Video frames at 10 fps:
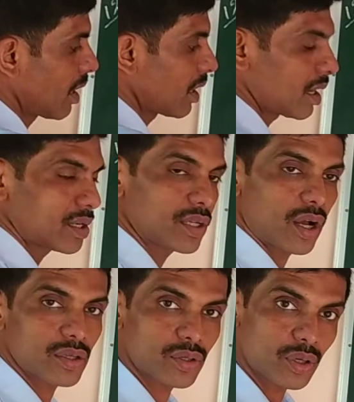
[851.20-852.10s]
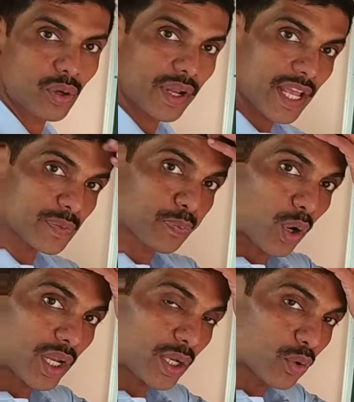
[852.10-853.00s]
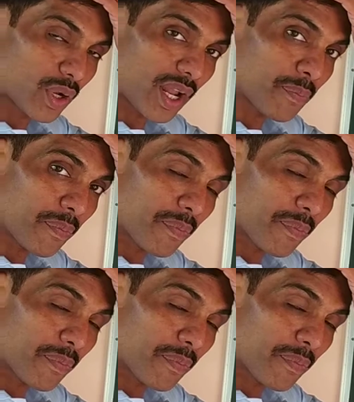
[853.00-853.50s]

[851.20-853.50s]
It is also known as polygonum,